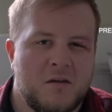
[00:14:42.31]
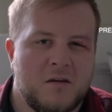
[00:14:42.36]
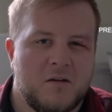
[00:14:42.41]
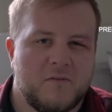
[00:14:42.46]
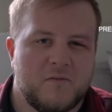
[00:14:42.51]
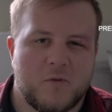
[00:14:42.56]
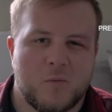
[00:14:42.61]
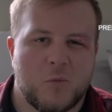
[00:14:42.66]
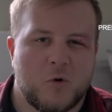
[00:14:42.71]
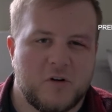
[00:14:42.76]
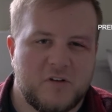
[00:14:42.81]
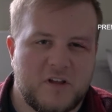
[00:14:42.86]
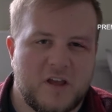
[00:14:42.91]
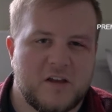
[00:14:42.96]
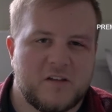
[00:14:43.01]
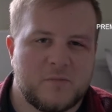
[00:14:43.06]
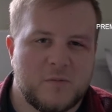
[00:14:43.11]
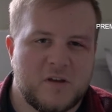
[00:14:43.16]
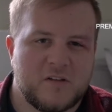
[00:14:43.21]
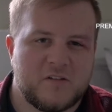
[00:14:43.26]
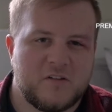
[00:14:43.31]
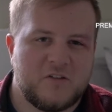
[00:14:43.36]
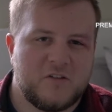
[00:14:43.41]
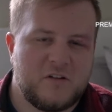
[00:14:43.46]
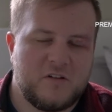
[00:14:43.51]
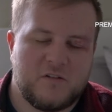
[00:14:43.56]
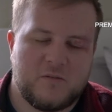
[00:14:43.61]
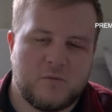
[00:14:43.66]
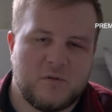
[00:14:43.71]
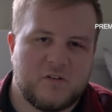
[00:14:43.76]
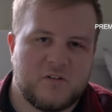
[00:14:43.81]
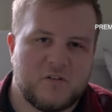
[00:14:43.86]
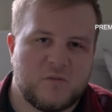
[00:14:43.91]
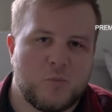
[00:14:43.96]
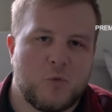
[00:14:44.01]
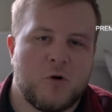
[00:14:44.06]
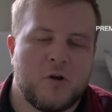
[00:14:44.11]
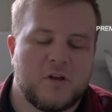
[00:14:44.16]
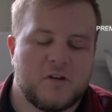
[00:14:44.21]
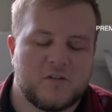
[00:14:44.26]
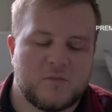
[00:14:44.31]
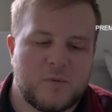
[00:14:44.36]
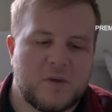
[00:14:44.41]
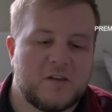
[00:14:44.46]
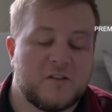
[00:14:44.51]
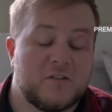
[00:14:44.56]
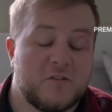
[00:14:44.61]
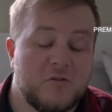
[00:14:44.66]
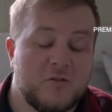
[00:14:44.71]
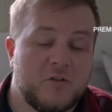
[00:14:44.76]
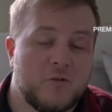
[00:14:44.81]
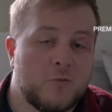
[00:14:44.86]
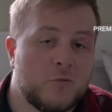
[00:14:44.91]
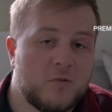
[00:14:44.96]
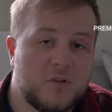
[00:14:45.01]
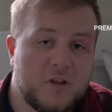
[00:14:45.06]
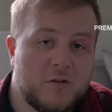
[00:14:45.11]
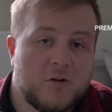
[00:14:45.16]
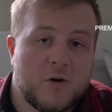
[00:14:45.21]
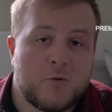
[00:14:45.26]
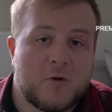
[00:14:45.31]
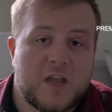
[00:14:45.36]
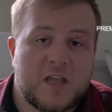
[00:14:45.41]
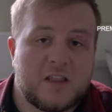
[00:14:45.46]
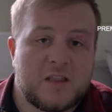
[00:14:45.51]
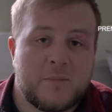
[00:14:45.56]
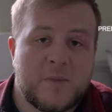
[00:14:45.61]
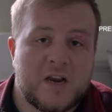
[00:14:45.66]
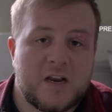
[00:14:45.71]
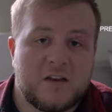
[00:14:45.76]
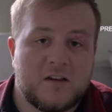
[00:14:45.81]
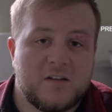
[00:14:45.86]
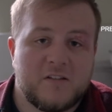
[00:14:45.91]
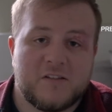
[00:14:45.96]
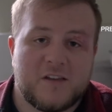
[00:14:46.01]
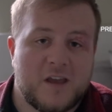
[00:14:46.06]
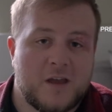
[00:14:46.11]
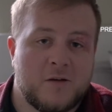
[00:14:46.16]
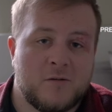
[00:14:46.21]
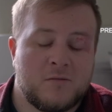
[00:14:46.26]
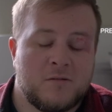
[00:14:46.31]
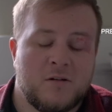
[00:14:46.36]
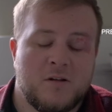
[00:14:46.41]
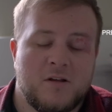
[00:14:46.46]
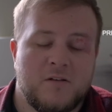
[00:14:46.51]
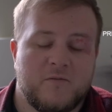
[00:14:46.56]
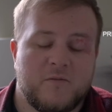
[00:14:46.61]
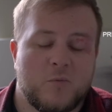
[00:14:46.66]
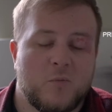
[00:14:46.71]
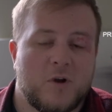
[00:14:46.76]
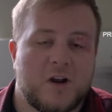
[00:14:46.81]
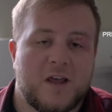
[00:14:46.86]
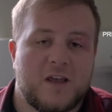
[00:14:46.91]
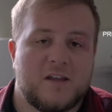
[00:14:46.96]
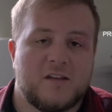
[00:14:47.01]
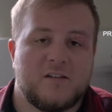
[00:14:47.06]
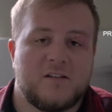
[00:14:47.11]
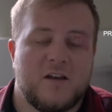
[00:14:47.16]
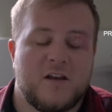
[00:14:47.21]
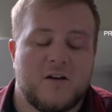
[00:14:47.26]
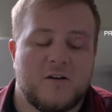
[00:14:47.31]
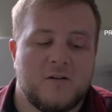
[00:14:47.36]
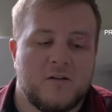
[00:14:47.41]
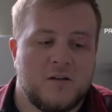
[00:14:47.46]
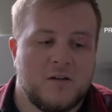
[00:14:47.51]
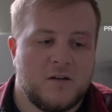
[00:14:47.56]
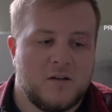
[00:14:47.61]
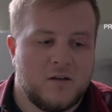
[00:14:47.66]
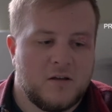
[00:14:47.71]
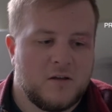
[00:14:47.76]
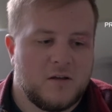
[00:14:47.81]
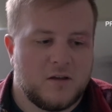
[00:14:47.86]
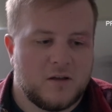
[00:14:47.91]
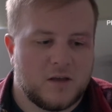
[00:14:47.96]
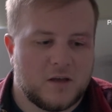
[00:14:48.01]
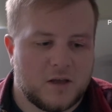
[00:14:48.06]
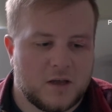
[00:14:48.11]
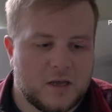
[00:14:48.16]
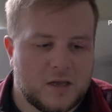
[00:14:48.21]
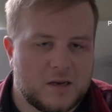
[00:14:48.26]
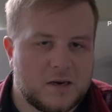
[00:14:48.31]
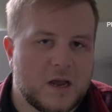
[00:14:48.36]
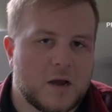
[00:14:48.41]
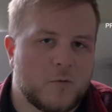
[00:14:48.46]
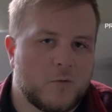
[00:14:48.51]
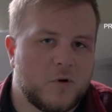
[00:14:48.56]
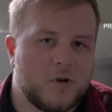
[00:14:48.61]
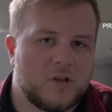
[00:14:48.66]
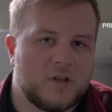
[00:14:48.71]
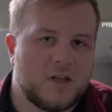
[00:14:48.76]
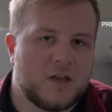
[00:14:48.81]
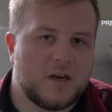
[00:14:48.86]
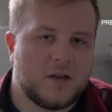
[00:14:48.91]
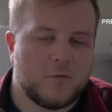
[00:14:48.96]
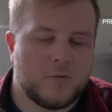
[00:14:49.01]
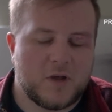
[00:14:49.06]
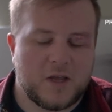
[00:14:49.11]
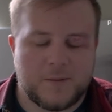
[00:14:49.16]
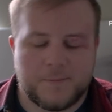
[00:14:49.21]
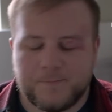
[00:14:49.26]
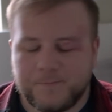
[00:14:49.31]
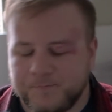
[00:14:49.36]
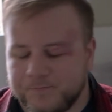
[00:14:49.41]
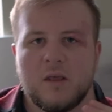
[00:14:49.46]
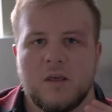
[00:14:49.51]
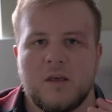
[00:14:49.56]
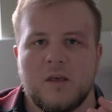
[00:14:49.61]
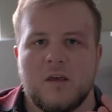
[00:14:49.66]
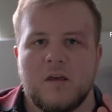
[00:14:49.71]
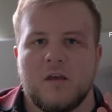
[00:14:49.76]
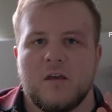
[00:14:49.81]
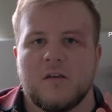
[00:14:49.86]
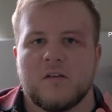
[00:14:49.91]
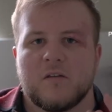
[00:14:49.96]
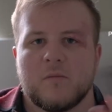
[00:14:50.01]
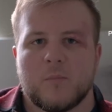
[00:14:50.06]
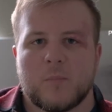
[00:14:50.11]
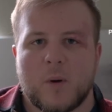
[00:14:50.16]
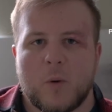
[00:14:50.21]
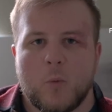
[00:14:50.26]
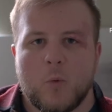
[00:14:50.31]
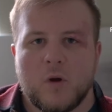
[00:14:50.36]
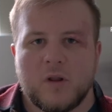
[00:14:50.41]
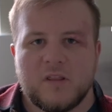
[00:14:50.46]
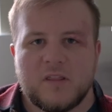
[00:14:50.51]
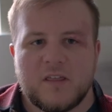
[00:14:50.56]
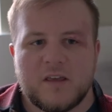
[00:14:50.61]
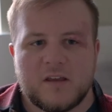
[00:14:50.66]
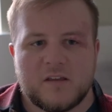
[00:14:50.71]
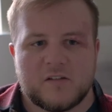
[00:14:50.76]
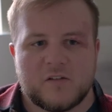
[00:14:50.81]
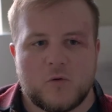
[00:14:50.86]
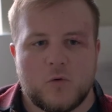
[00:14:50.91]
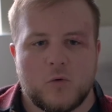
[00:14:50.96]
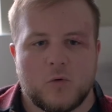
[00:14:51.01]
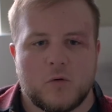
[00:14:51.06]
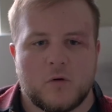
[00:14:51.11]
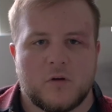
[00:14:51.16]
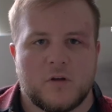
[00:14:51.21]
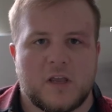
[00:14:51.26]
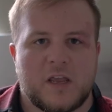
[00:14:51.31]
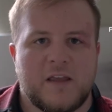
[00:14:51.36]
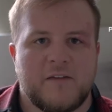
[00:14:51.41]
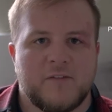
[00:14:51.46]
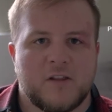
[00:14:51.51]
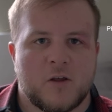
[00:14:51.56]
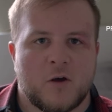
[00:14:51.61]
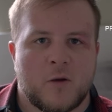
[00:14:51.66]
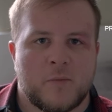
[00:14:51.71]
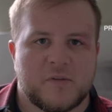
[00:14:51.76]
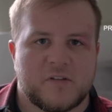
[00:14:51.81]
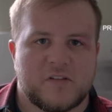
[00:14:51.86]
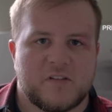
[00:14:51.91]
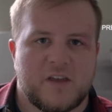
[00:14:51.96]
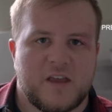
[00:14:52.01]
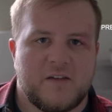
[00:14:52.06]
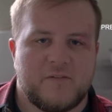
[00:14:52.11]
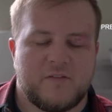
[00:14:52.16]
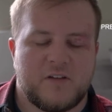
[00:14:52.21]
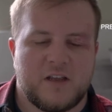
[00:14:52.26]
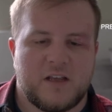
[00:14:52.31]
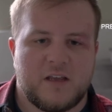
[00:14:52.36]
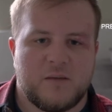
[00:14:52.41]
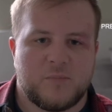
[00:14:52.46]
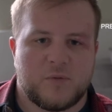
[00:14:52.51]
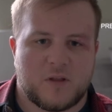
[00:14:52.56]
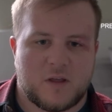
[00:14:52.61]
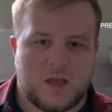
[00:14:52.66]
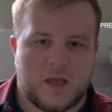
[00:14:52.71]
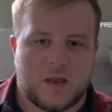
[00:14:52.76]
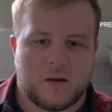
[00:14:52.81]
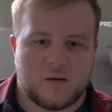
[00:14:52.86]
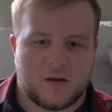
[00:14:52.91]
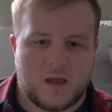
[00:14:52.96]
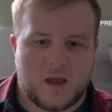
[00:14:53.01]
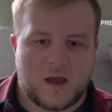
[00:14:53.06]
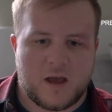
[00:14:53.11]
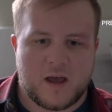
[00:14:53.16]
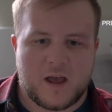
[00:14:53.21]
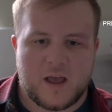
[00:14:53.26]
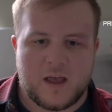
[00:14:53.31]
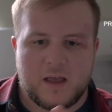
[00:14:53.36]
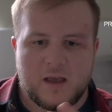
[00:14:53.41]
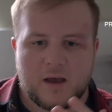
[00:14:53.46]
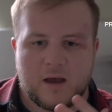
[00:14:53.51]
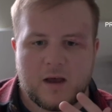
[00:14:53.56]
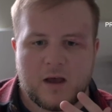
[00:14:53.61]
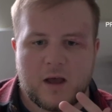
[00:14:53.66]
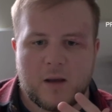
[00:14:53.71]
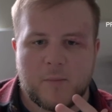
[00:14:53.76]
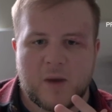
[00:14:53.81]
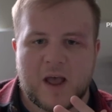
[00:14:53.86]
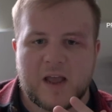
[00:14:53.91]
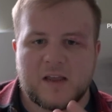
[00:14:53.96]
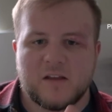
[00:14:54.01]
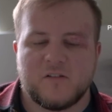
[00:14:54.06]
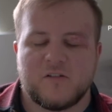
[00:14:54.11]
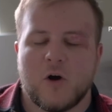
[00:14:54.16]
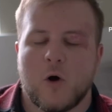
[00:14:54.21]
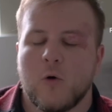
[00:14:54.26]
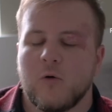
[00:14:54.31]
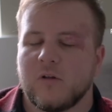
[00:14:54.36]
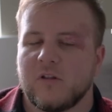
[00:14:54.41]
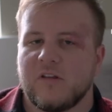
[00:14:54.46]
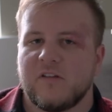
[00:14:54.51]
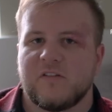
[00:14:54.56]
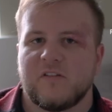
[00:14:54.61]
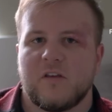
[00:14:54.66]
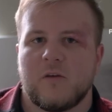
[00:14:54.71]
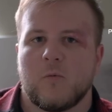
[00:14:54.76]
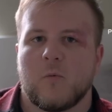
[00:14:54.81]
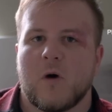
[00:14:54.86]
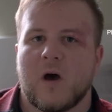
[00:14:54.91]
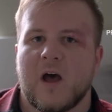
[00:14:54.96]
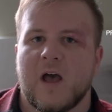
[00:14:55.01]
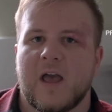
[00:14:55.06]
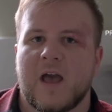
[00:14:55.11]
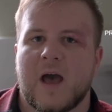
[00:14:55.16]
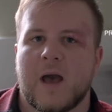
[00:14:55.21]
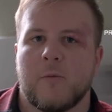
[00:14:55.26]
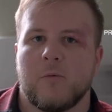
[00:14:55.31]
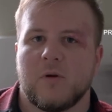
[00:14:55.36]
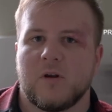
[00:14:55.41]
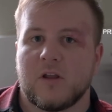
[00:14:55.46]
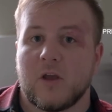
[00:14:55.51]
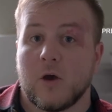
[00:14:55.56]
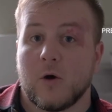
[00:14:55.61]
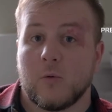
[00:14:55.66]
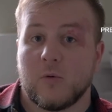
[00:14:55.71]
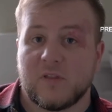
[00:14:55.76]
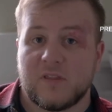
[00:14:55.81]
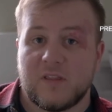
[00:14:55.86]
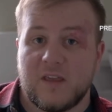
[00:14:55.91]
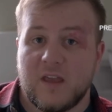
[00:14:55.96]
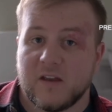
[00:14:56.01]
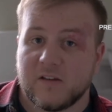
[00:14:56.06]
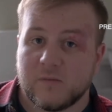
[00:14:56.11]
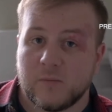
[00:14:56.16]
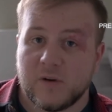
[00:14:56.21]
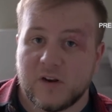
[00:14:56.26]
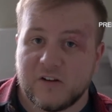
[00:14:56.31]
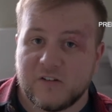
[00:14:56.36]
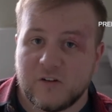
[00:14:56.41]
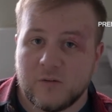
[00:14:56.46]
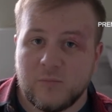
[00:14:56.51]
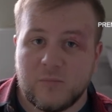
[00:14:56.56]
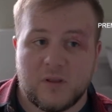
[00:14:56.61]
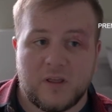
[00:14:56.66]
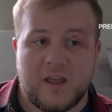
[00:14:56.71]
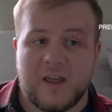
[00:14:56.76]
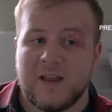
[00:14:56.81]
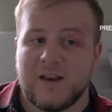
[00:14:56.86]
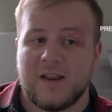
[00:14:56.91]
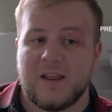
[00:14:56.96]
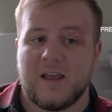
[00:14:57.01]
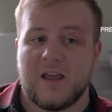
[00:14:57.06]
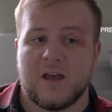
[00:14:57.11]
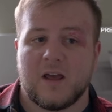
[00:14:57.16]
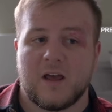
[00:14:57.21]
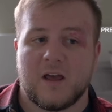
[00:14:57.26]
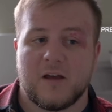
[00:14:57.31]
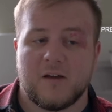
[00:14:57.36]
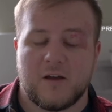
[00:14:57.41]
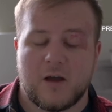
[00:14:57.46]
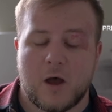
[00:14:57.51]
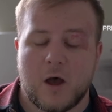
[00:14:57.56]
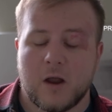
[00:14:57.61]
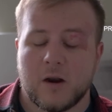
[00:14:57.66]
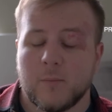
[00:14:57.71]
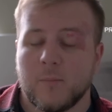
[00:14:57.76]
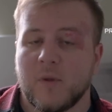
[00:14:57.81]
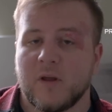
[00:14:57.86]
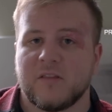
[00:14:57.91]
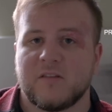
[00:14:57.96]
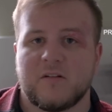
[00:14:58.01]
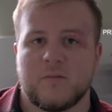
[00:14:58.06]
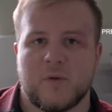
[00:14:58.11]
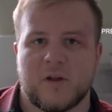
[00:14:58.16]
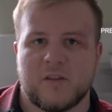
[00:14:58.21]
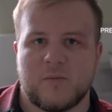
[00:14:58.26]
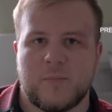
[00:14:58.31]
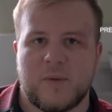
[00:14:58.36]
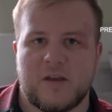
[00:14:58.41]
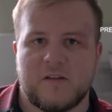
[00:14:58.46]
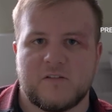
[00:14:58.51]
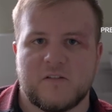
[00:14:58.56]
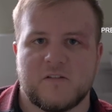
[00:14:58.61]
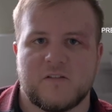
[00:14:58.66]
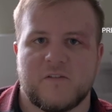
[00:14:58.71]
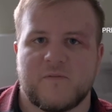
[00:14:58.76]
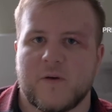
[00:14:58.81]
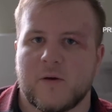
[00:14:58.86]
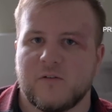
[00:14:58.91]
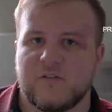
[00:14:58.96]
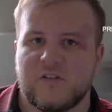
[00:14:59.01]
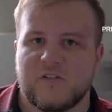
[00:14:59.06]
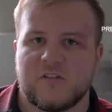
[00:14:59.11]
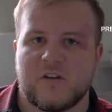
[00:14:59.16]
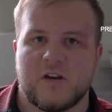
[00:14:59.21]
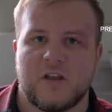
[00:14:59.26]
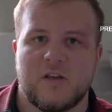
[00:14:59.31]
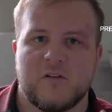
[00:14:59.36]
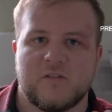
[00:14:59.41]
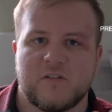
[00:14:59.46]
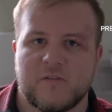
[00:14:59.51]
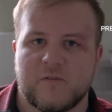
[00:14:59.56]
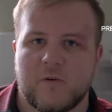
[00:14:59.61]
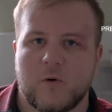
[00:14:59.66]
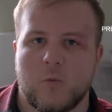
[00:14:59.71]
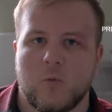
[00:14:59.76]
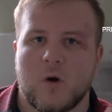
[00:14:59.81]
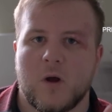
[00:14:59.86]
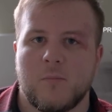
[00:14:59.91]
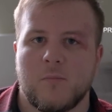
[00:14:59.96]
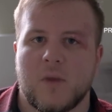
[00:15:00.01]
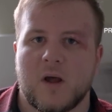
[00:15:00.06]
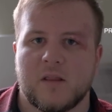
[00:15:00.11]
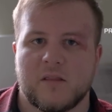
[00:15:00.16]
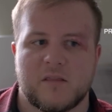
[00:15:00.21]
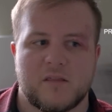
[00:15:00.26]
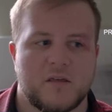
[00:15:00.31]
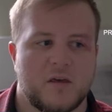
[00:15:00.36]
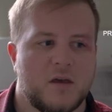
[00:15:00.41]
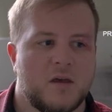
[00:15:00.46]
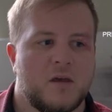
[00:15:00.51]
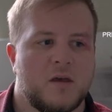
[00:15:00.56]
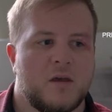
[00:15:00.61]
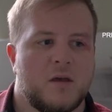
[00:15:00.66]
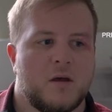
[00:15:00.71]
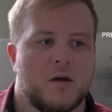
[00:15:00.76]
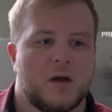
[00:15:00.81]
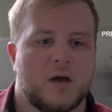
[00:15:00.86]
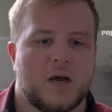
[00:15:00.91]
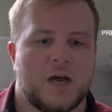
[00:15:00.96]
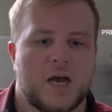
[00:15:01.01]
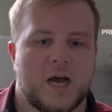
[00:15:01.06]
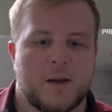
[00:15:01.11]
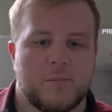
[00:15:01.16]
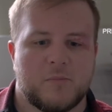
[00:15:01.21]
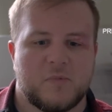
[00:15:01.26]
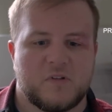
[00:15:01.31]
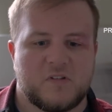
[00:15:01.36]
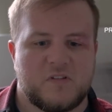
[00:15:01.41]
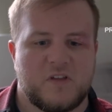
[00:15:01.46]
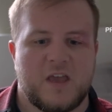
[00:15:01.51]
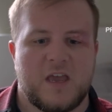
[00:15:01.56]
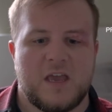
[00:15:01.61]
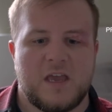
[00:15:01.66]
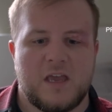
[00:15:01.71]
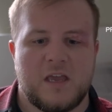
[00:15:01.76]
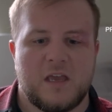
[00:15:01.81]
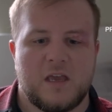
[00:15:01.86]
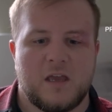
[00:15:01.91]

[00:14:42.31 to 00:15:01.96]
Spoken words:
for more text messages, which is pointless because you don't get them at a discount, from what I can tell. Not really, anyway. But one thing is cool, even though I'm a safety plan guy, I can totally see why I would go with the expedition plan on a month-to-month basis if I was just going to use it for 1 month. Say